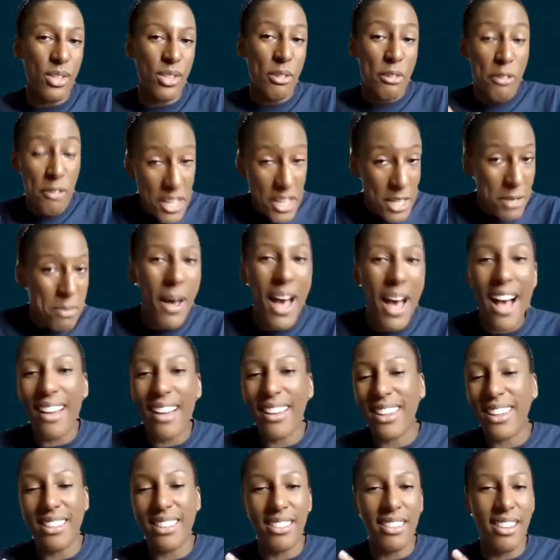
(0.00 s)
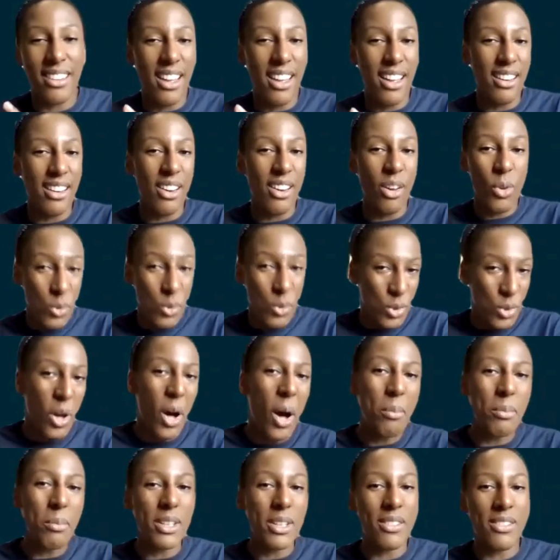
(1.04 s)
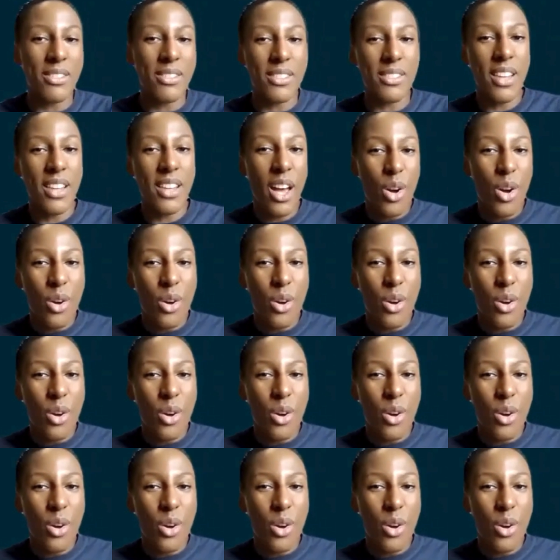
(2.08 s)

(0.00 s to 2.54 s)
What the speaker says: feedback and all the comments,